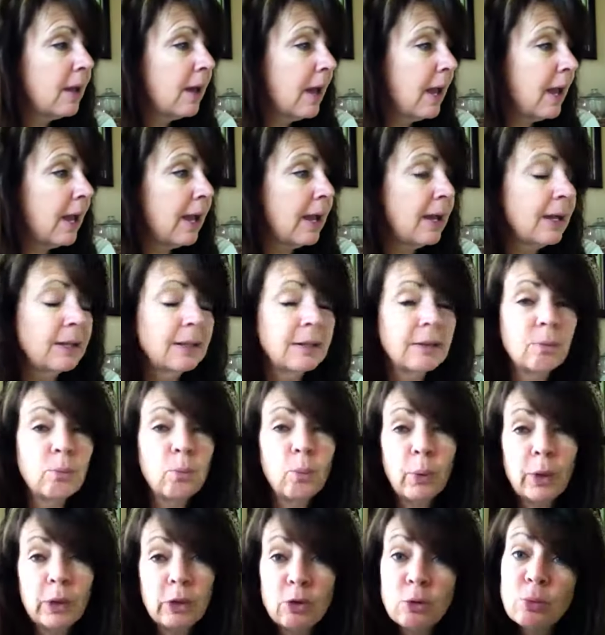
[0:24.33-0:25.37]

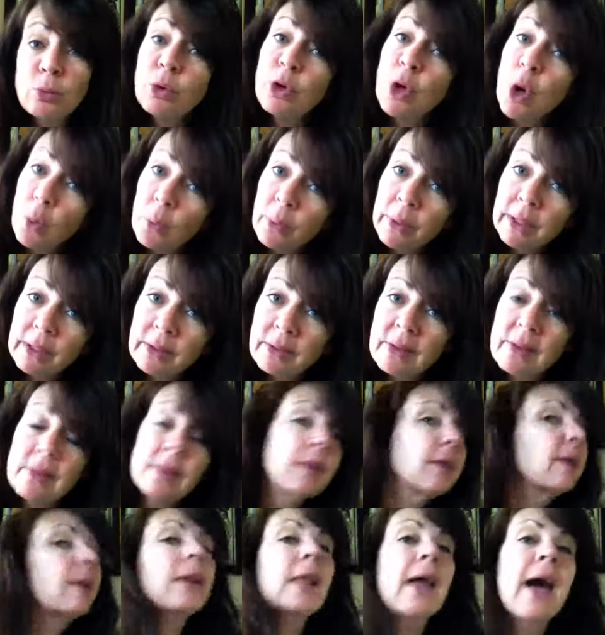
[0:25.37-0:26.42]
and when you go into the
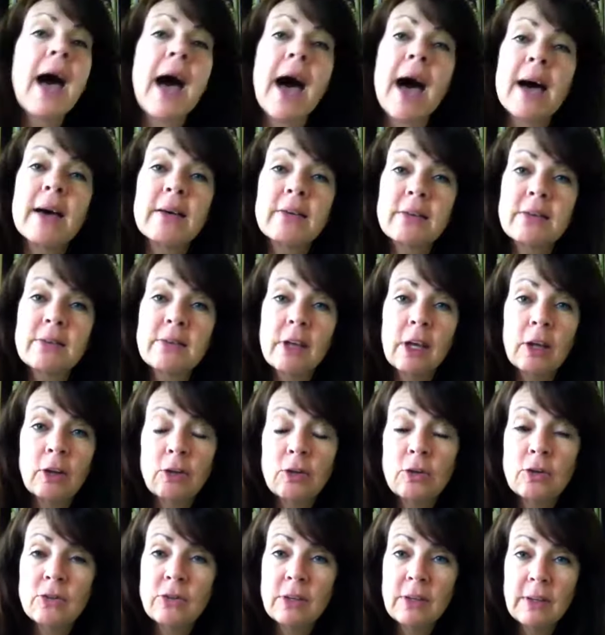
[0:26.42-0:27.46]
class and
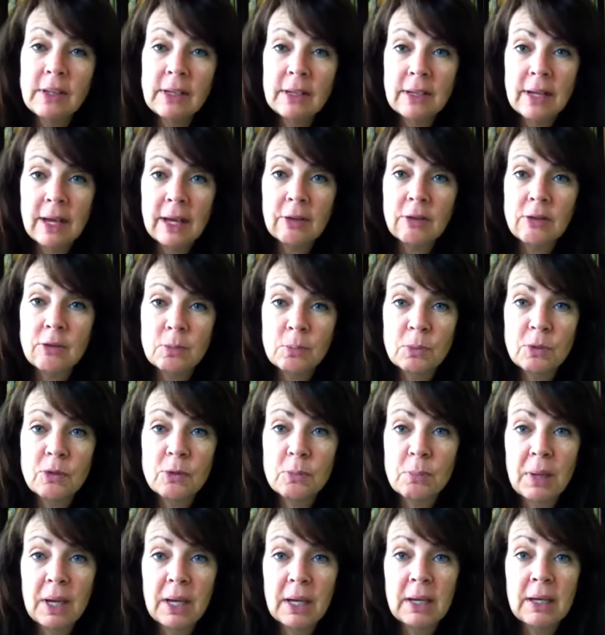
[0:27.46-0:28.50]
you see the announcements
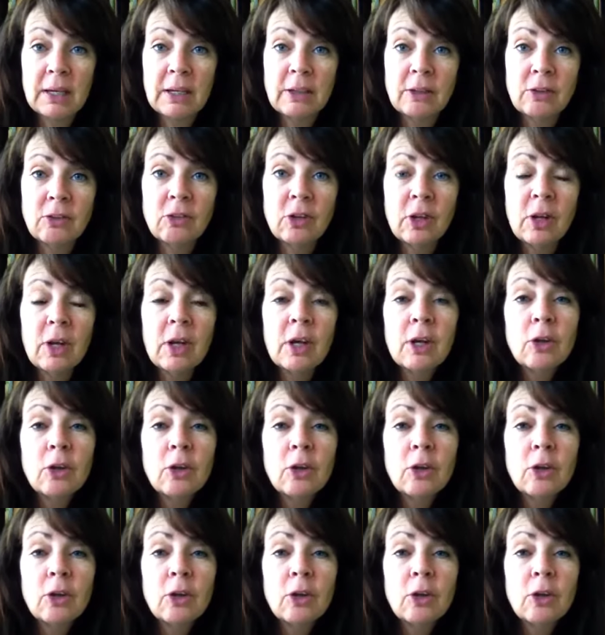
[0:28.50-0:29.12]
page,